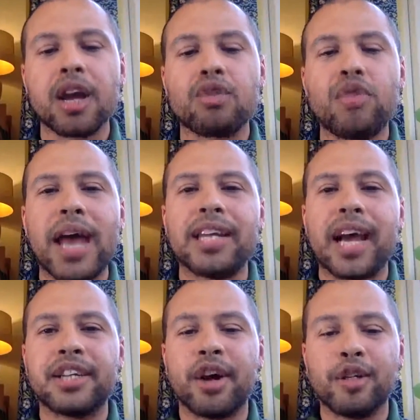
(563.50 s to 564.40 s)

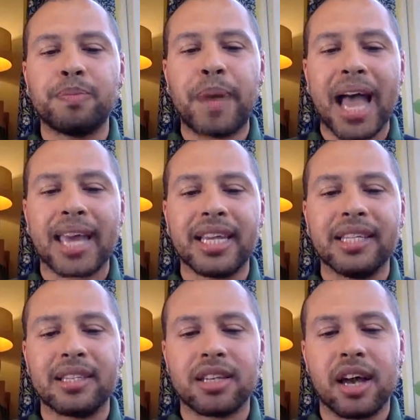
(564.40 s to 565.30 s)
Grandad goes back
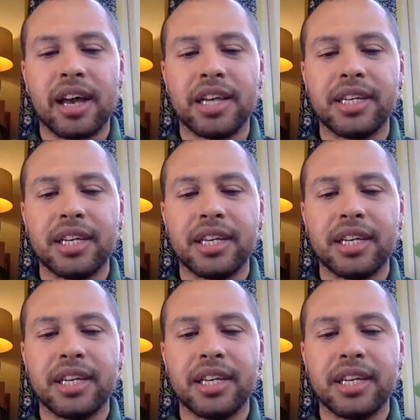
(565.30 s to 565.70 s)
inside.